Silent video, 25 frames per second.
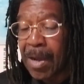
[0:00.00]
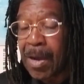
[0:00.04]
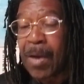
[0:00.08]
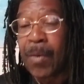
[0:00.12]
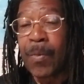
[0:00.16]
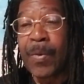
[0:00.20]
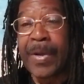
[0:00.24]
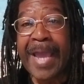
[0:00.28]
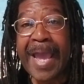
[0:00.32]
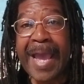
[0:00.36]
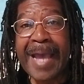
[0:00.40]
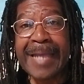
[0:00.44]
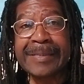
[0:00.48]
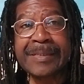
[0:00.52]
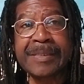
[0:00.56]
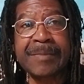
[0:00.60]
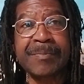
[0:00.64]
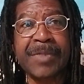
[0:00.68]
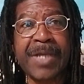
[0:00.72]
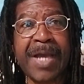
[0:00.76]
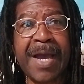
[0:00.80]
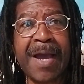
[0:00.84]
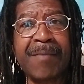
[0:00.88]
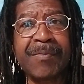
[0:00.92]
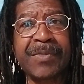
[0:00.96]
We had some
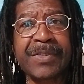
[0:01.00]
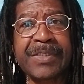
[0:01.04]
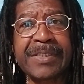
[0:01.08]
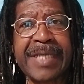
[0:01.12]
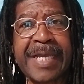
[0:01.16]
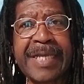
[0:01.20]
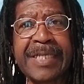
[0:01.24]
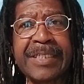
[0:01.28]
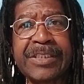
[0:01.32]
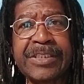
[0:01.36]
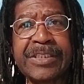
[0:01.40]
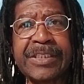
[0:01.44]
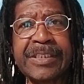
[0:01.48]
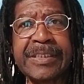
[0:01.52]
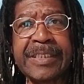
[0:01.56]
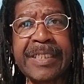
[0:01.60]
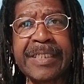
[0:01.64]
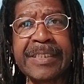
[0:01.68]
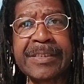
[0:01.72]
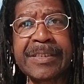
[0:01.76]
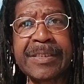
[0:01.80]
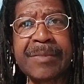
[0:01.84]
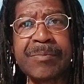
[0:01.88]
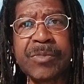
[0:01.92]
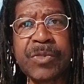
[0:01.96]
conversation
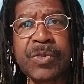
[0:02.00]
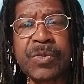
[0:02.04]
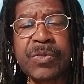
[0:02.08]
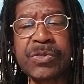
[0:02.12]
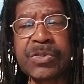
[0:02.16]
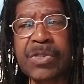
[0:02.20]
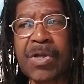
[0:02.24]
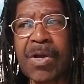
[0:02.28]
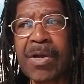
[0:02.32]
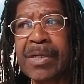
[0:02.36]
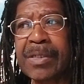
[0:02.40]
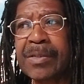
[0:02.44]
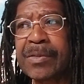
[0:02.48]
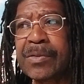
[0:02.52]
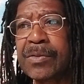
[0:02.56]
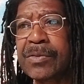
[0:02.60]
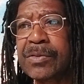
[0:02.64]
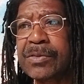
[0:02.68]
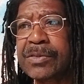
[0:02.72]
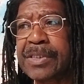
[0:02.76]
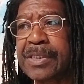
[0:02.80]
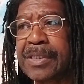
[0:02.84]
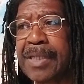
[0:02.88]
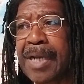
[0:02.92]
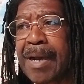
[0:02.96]
and some news
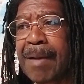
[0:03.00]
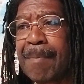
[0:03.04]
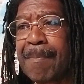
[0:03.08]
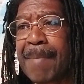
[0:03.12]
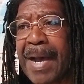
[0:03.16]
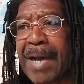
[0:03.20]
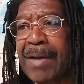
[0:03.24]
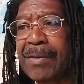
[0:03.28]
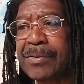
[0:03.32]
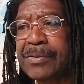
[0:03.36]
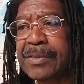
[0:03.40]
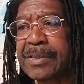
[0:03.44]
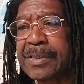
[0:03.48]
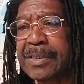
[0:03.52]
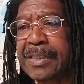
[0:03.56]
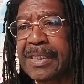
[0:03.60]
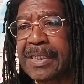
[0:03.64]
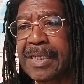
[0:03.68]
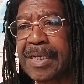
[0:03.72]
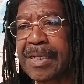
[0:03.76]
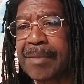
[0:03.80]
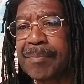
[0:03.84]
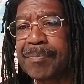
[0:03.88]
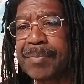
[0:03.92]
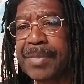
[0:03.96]
articles about the
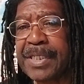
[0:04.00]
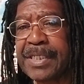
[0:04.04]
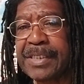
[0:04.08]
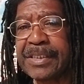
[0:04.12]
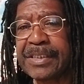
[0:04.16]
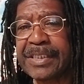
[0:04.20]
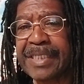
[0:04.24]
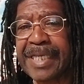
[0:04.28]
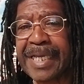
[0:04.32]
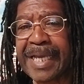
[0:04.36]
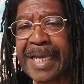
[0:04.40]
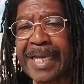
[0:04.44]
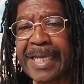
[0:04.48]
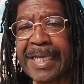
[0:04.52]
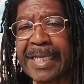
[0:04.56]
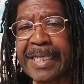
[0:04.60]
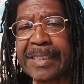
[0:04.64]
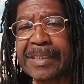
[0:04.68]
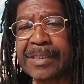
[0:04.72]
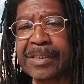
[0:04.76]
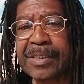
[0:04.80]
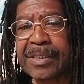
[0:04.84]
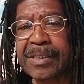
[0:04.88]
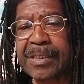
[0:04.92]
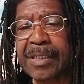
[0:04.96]

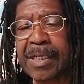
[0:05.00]
PGA